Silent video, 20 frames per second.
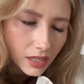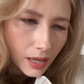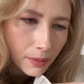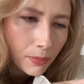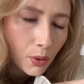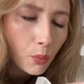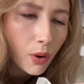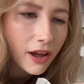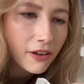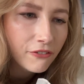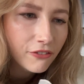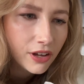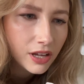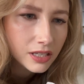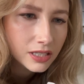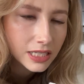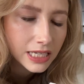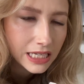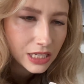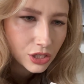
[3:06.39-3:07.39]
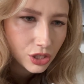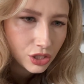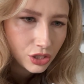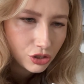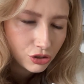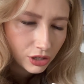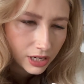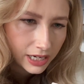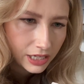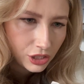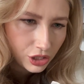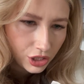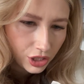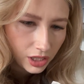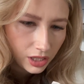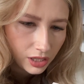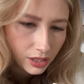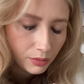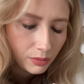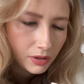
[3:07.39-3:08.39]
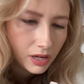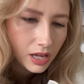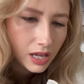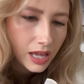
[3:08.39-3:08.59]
But what I first need to try and do